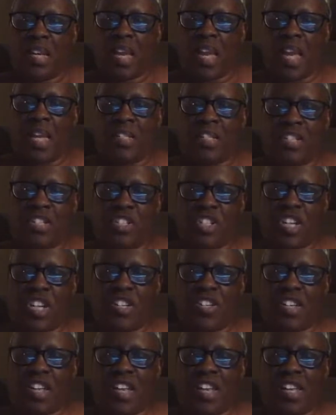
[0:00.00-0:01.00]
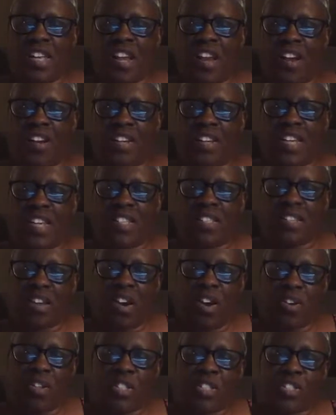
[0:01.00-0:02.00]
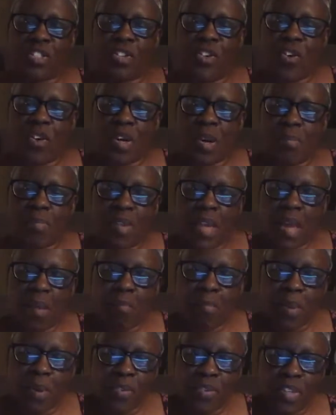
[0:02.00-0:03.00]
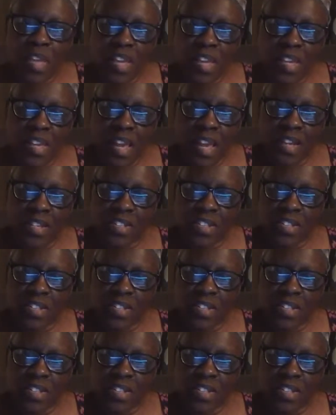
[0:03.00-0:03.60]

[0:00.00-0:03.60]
And to Gigi, Carolyn Eats All is throwing up that birthday cake.